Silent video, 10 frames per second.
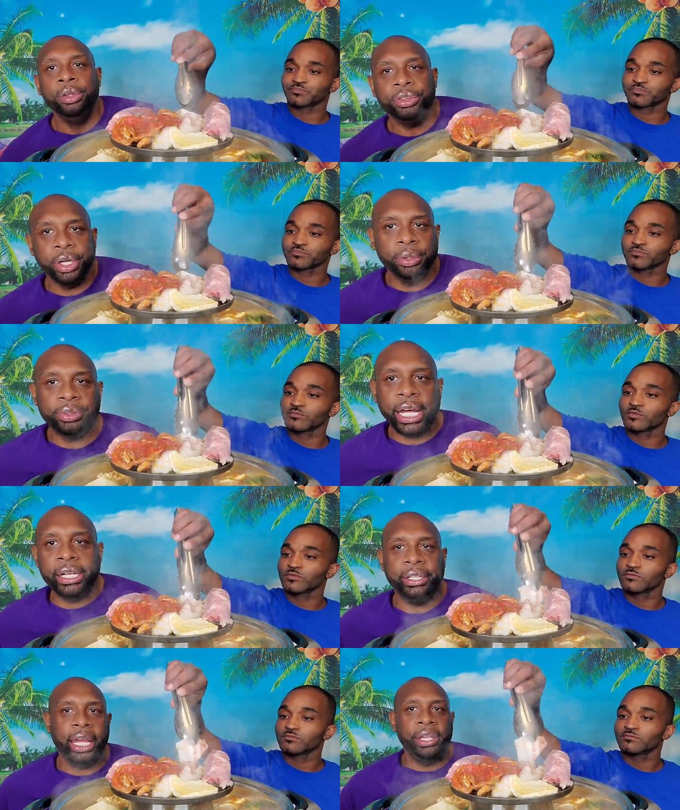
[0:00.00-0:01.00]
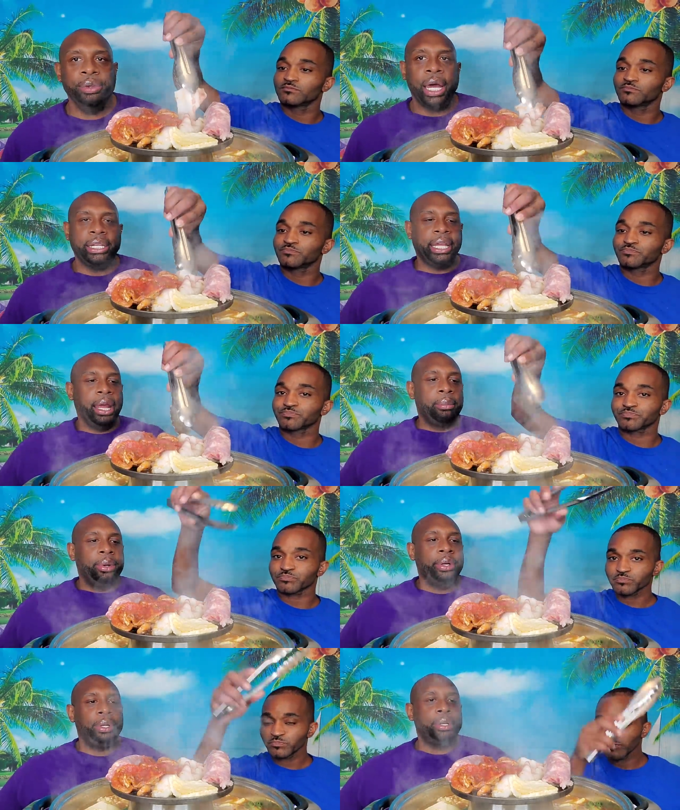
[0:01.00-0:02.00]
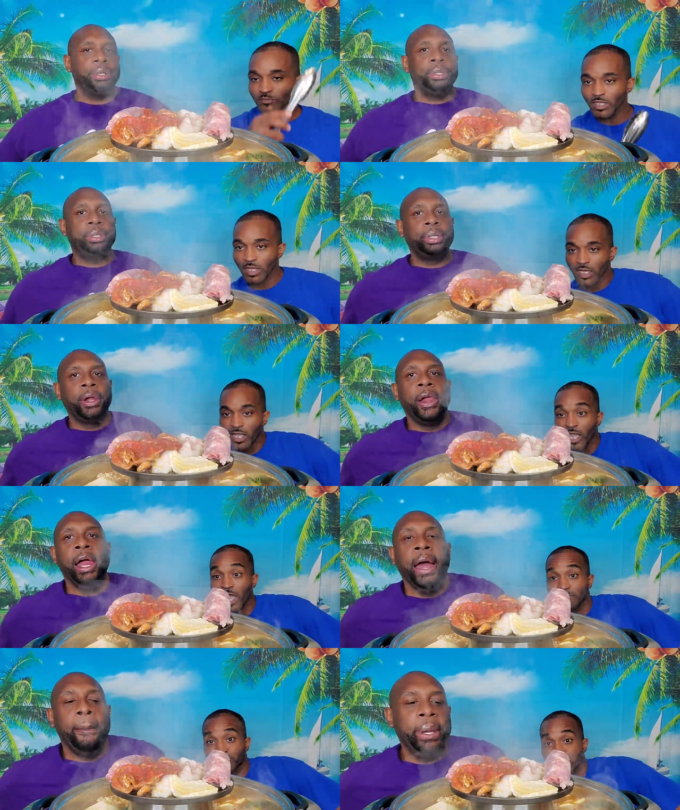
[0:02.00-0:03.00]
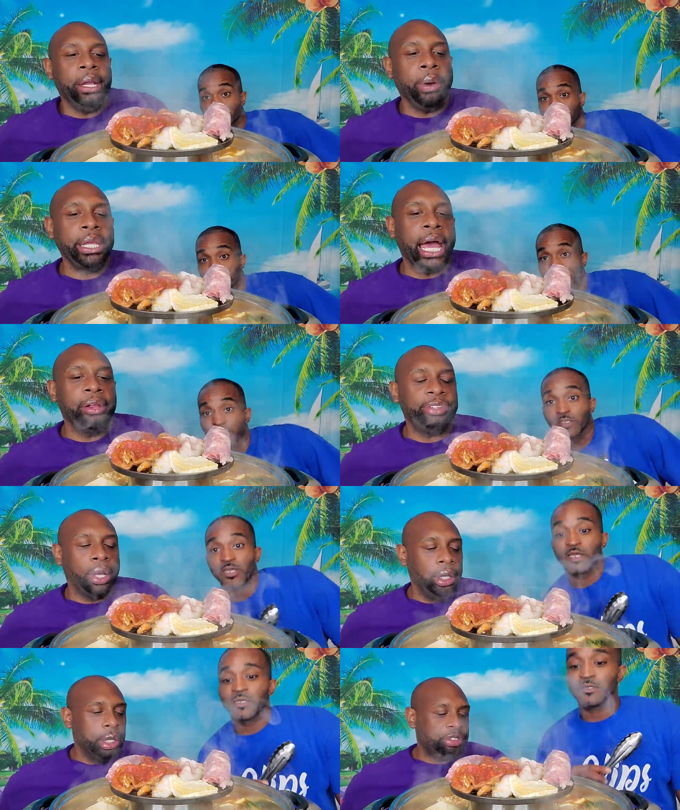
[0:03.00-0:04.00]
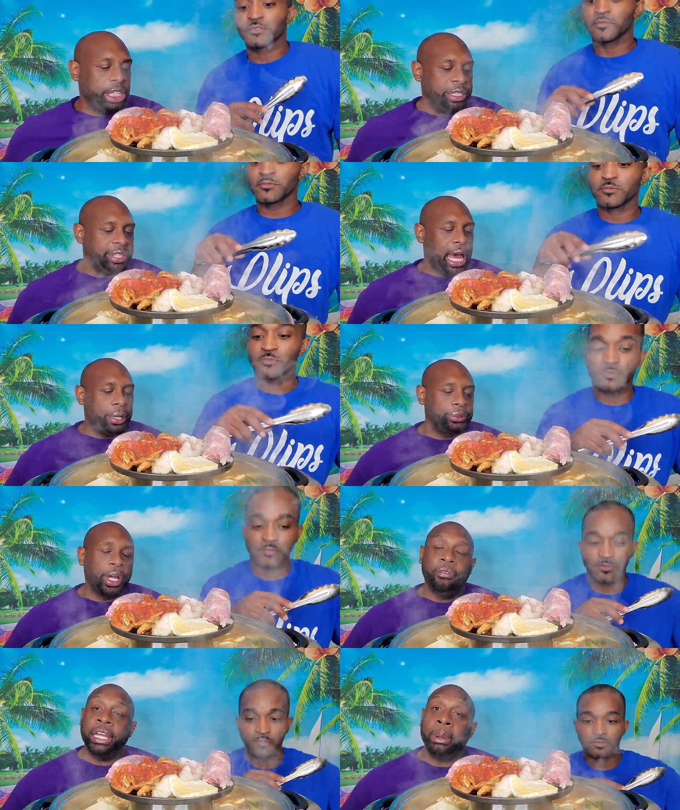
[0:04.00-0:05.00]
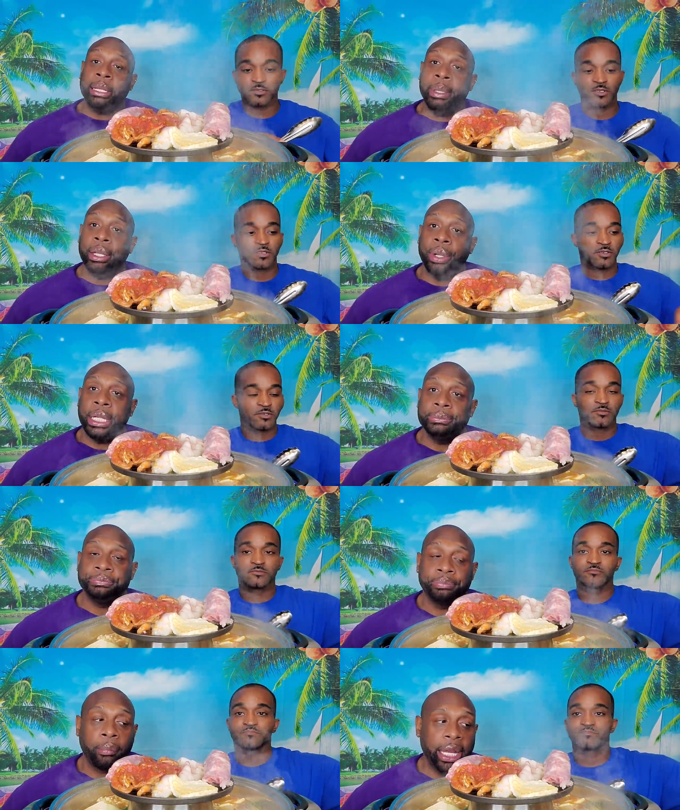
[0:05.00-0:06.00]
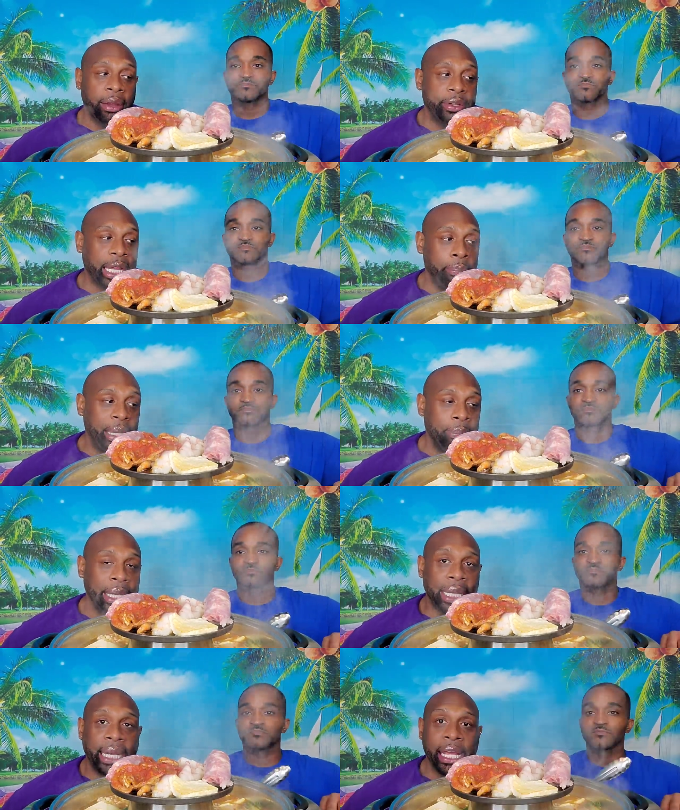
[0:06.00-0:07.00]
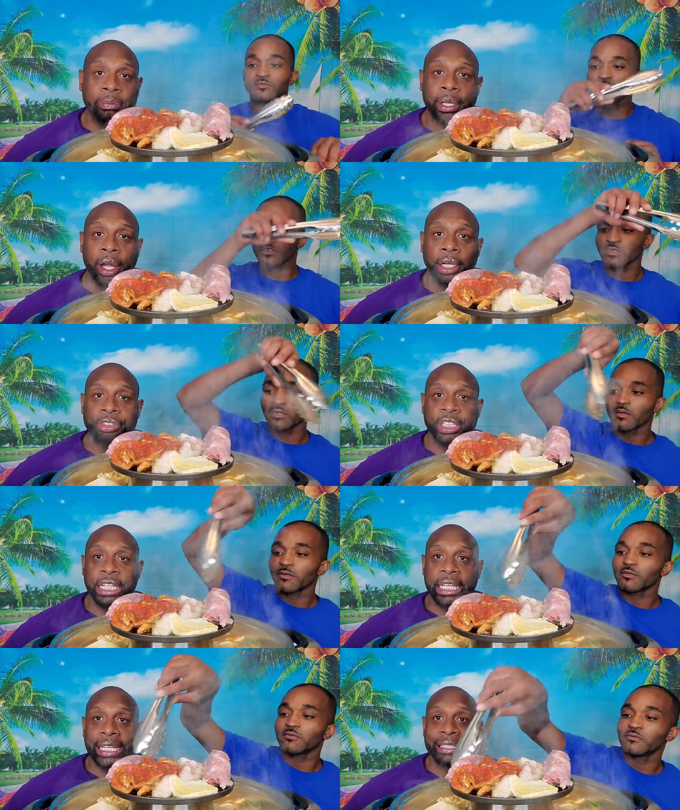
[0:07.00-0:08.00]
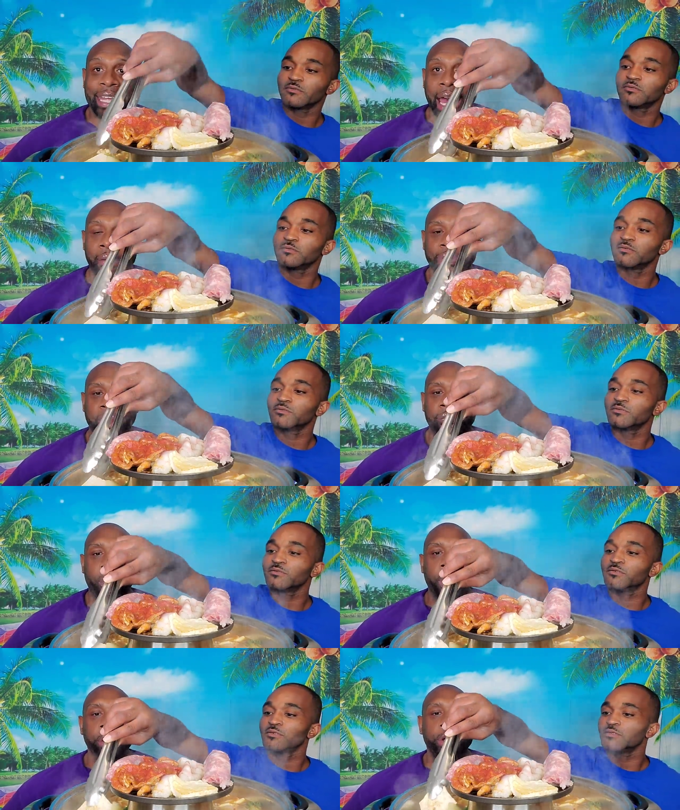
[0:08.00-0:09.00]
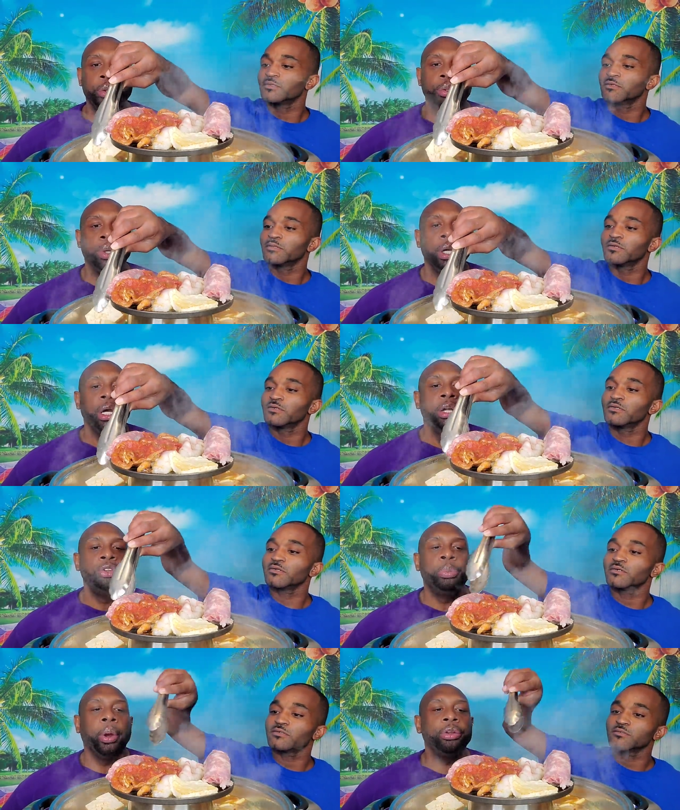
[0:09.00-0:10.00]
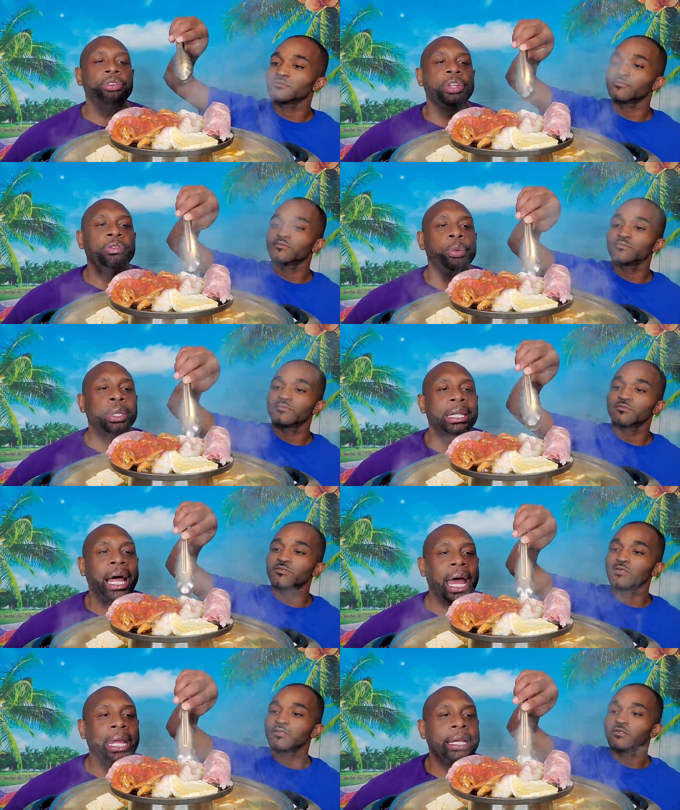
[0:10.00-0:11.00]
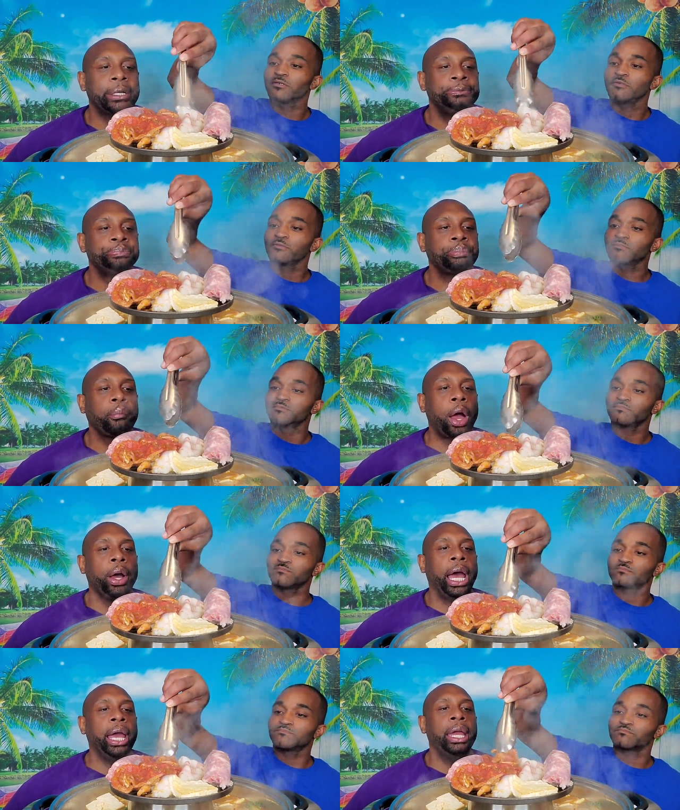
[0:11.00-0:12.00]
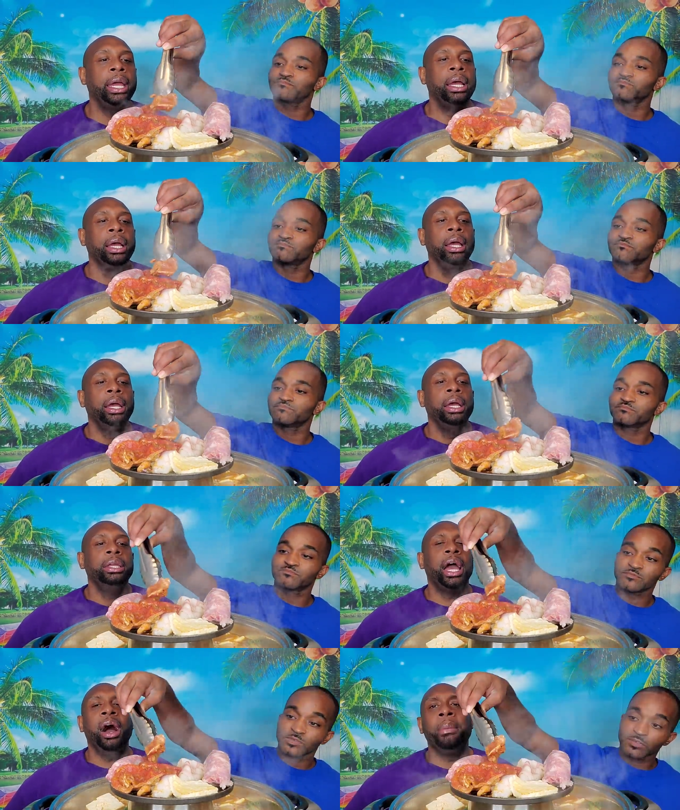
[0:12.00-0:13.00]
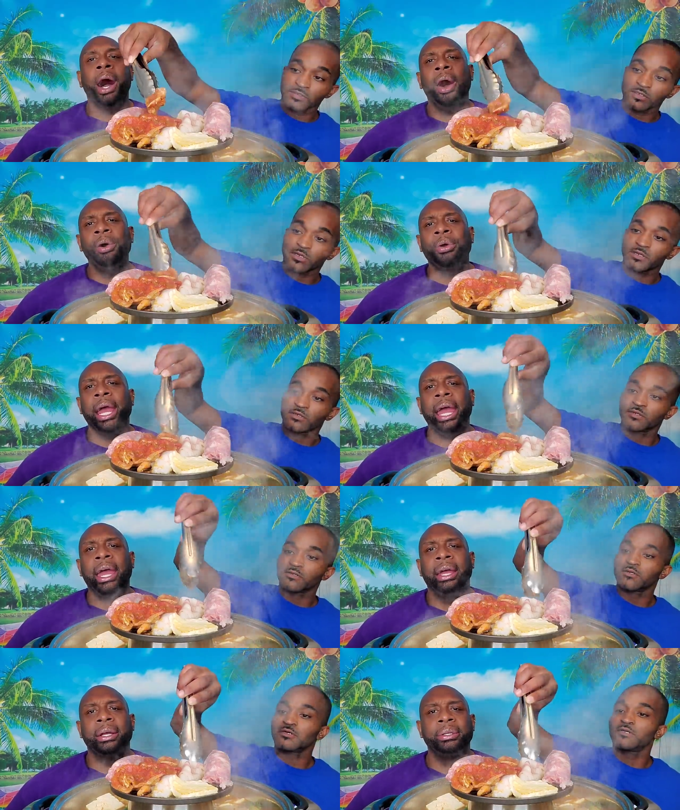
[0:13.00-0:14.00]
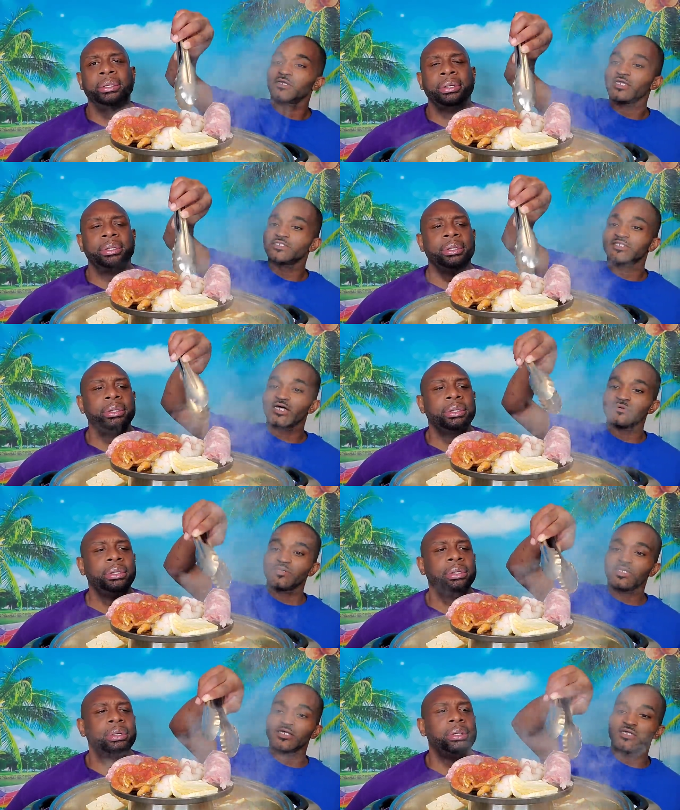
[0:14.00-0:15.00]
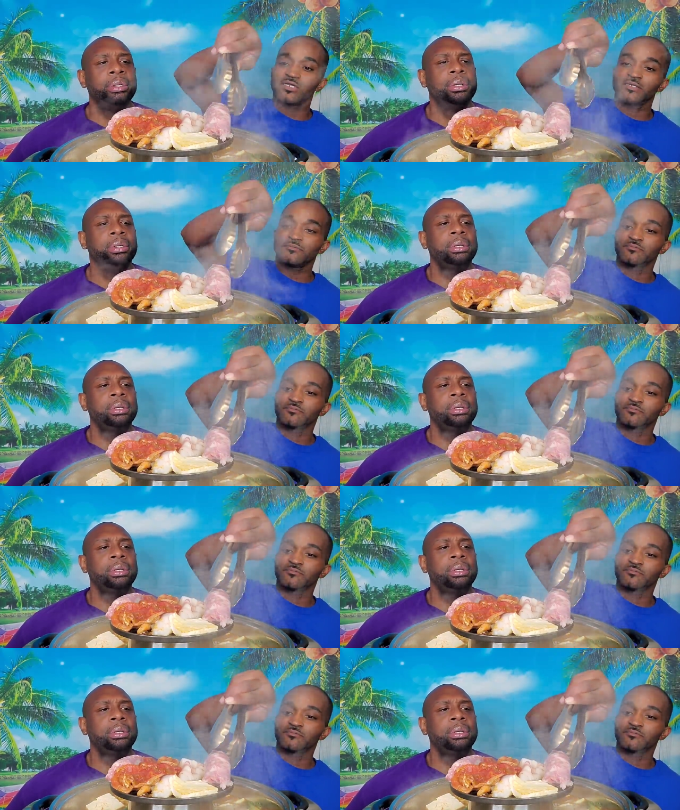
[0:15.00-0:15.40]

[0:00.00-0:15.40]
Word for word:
Speaker 1: You sit on the side of the thing, you out the camera. But anyway, y'all, so look, check this out. Don't forget about the meet and greet and everything. Big Ben has been launched. He is out there for you to purchase if you would like. Okay. Y'all, I'm hungry. It's coming.